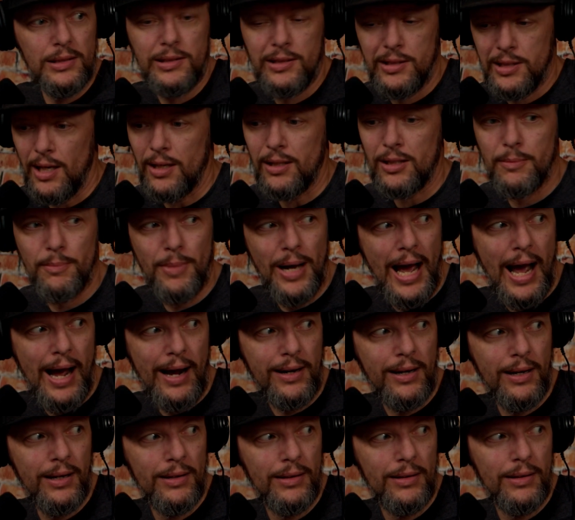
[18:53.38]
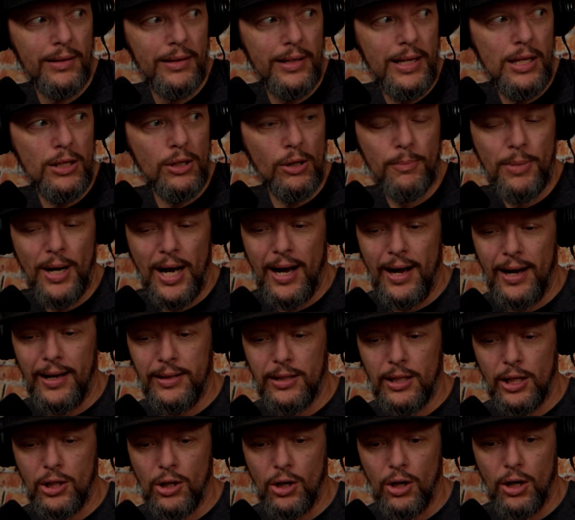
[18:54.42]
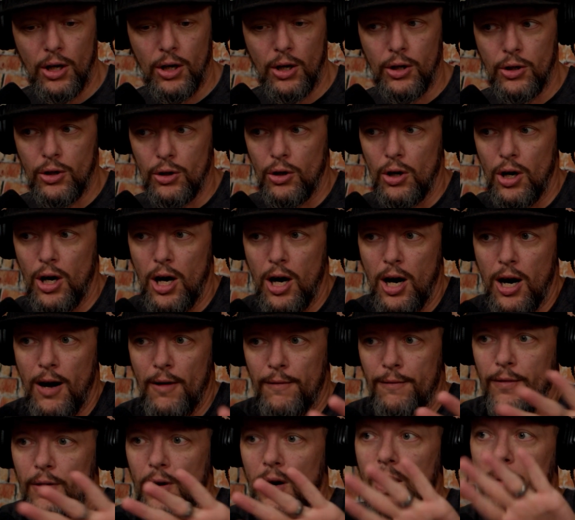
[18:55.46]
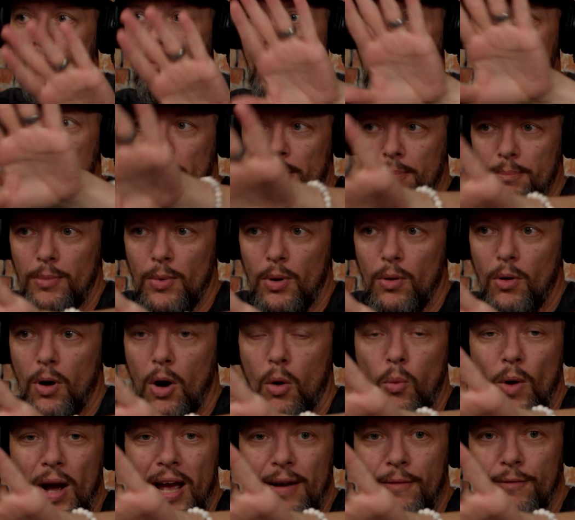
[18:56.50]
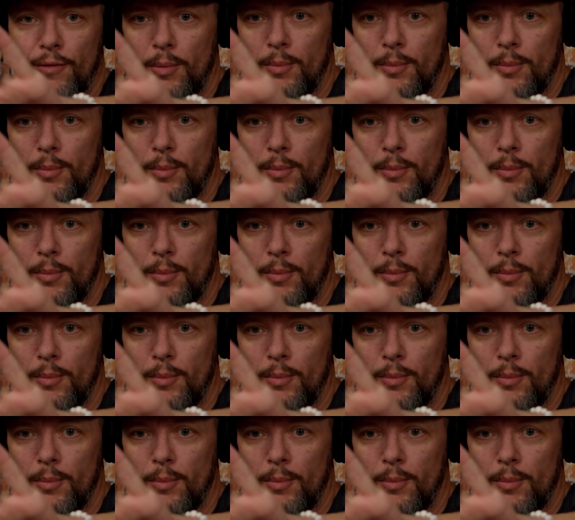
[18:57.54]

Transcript: tucked back, either behind the card or off, way up, away from.